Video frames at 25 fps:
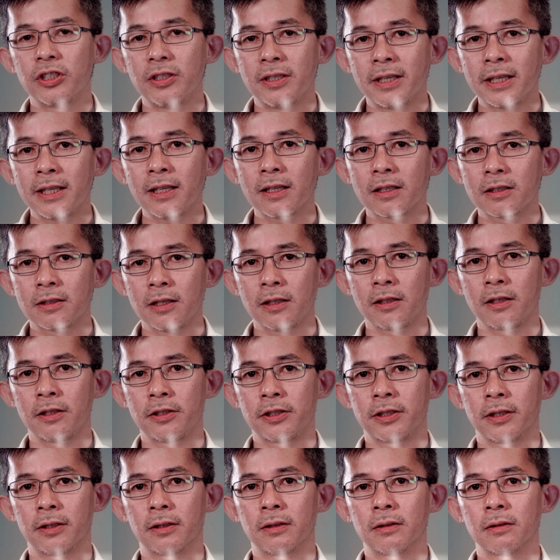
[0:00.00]
genetic
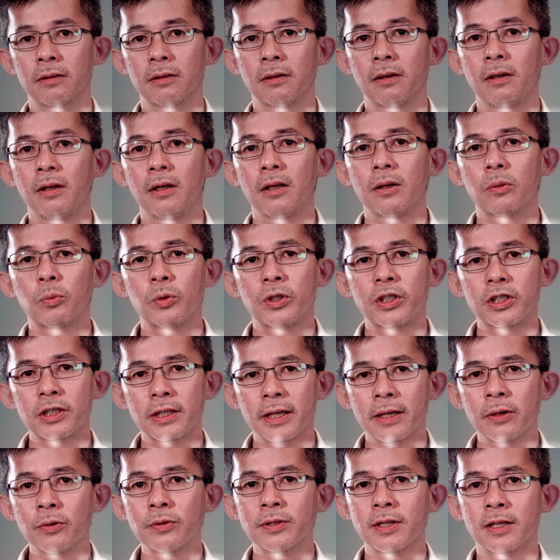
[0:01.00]
signature, which
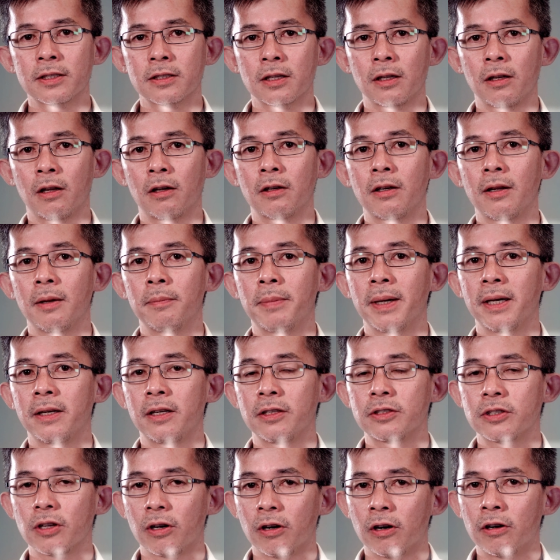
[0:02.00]
tells us a lot about
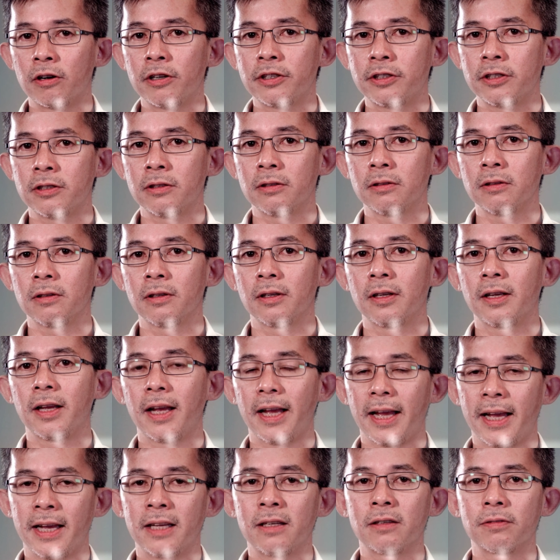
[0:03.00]
its origin
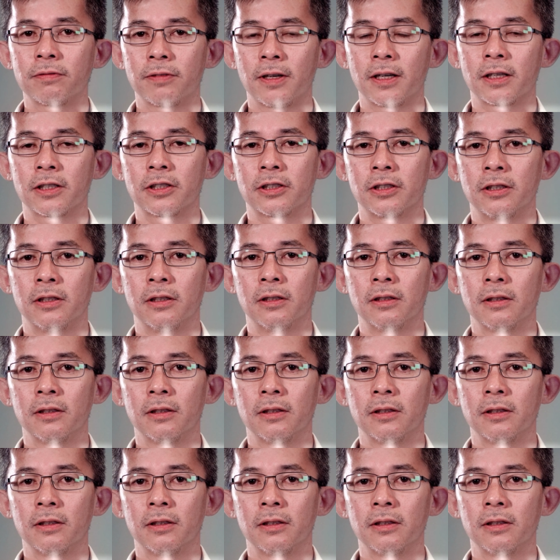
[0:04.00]
and function.